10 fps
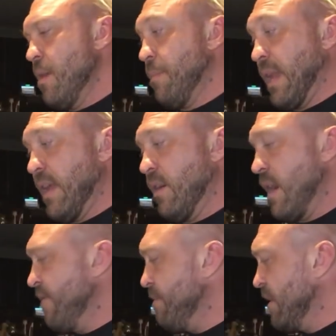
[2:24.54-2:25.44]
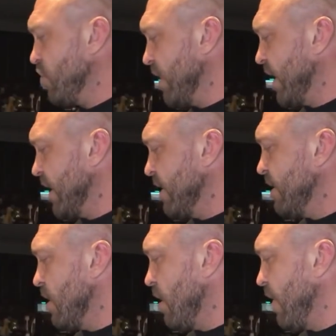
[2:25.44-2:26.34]
But I haven't been drinking
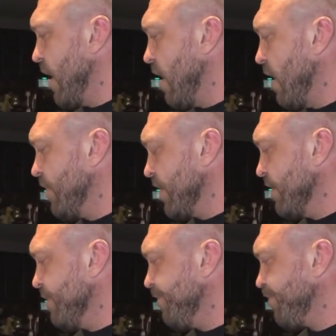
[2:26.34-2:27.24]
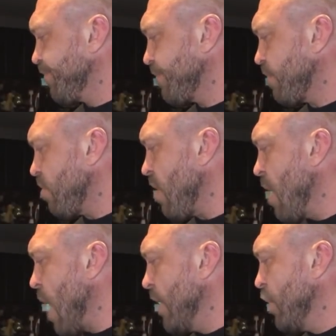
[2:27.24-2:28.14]
all that often.
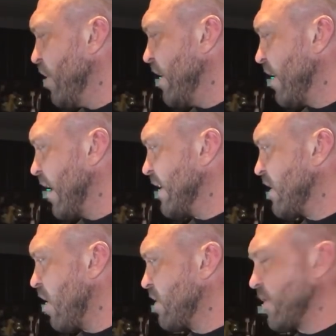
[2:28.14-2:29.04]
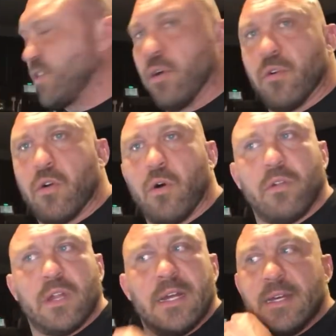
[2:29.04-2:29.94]
Well, I do need to. I got to talk to Stone
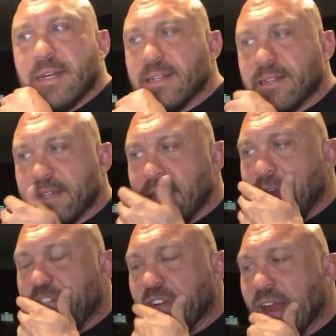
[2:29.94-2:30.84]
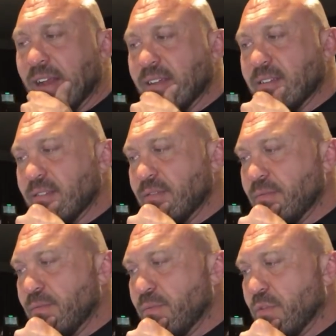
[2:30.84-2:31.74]
Cold and see. I forgot, because
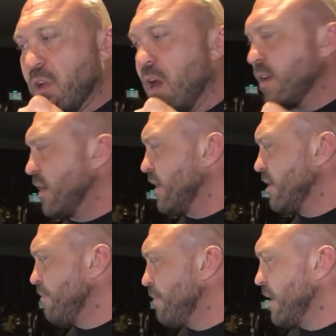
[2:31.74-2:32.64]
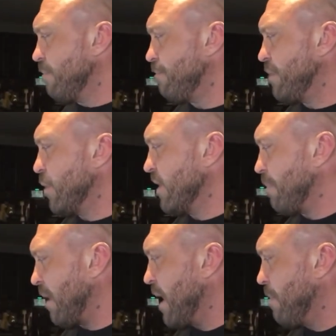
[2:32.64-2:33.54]
we're talking. He's been doing the
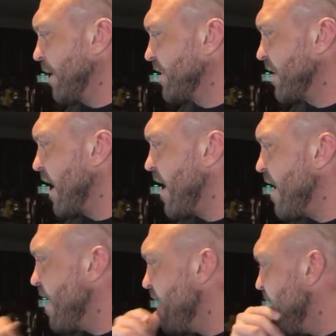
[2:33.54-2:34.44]
plant-based diet.